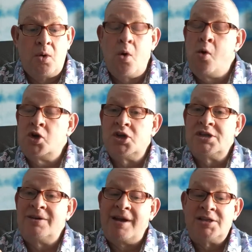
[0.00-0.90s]
All should
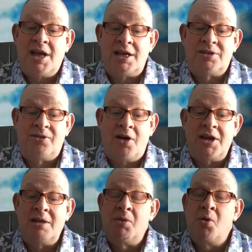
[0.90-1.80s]

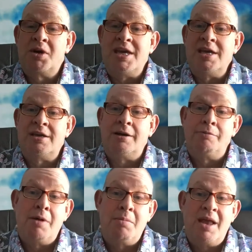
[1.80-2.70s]
satisfy the more
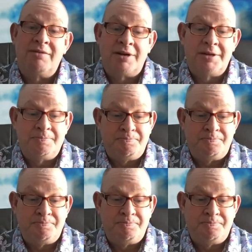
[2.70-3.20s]
geekier rum lover.